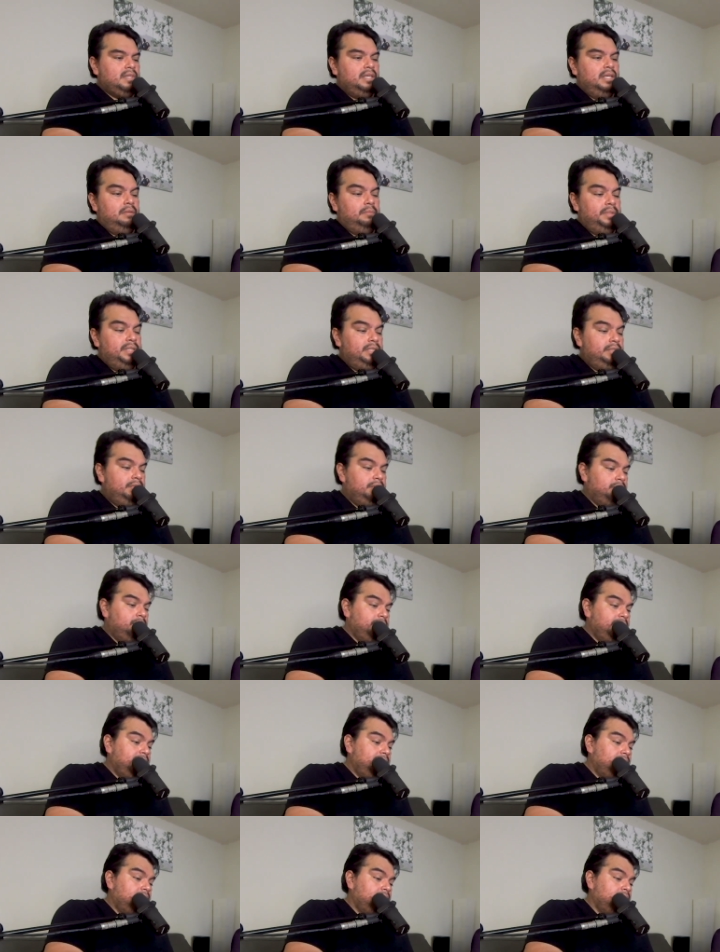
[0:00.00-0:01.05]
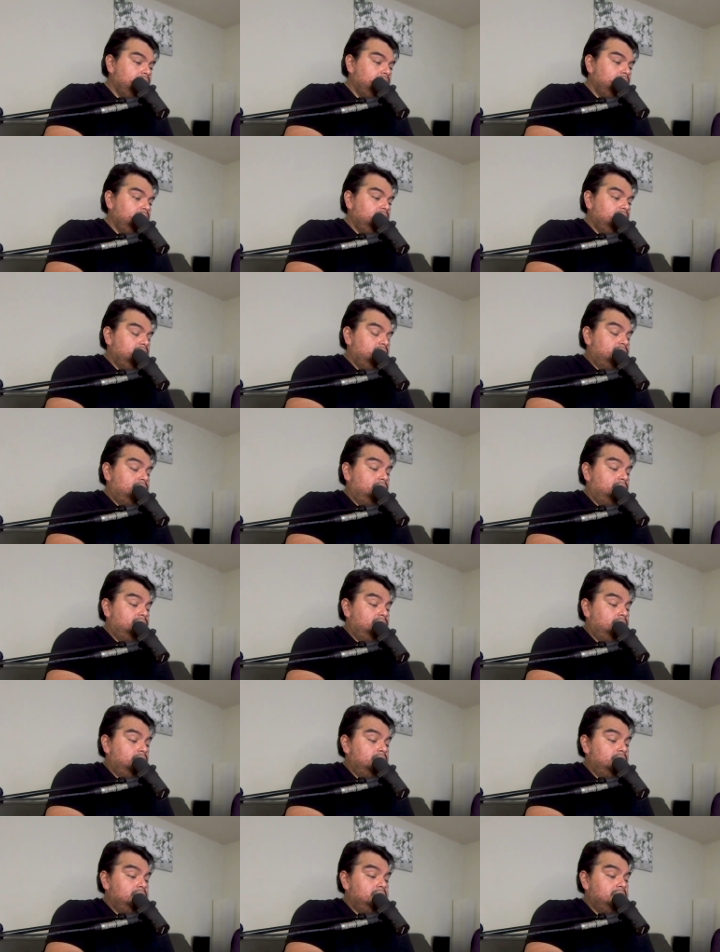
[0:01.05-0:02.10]
And we're going to read from
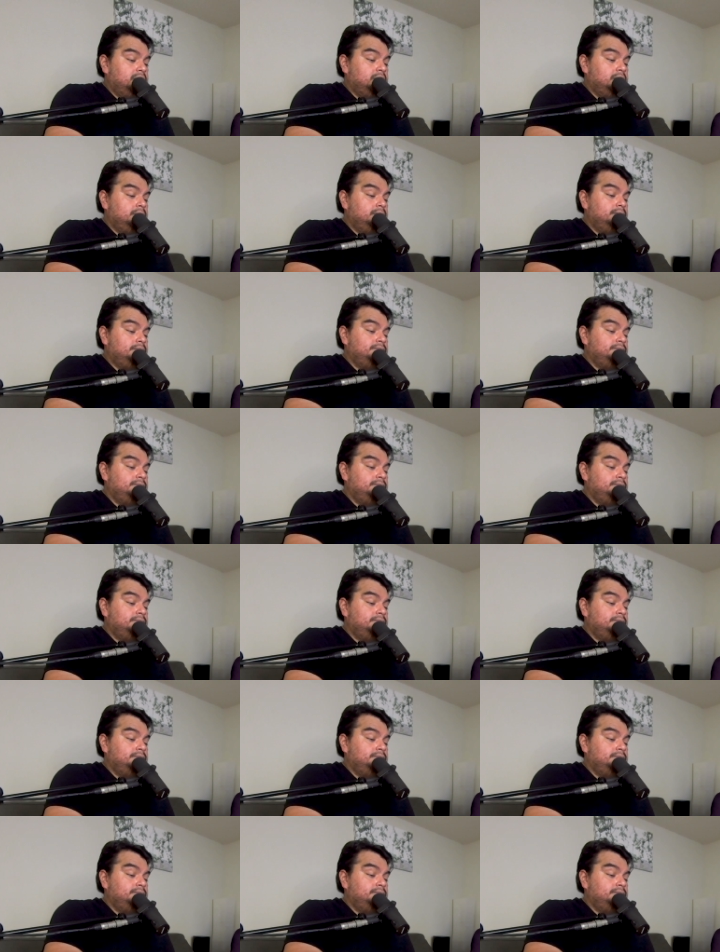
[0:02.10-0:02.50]
verse